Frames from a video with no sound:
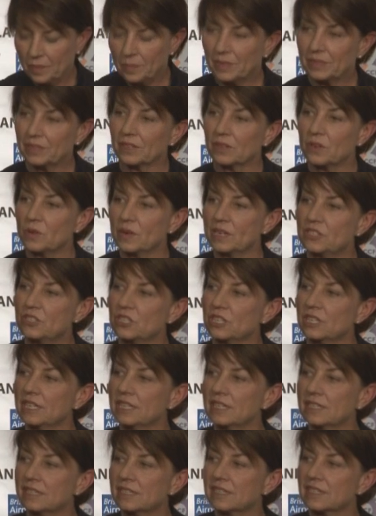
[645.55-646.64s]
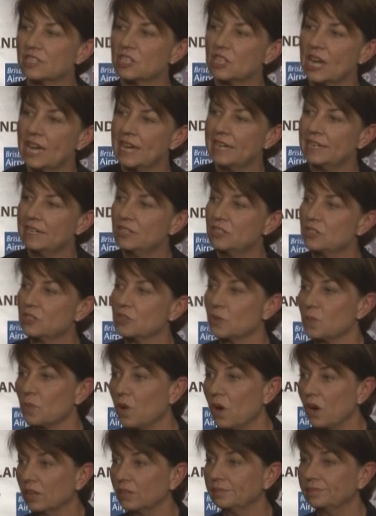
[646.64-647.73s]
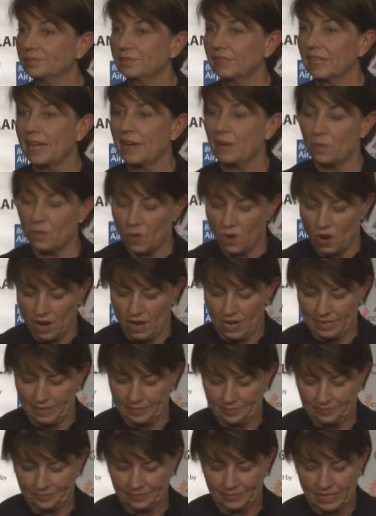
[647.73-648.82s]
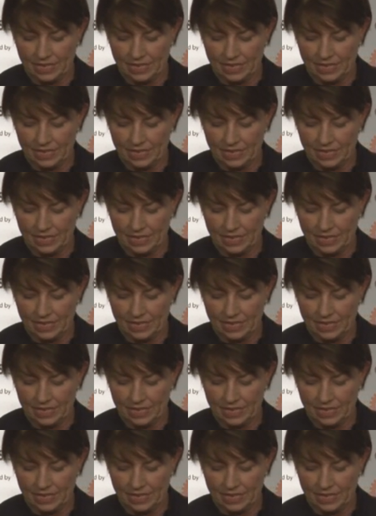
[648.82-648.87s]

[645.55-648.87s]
But the question is, change to what and why?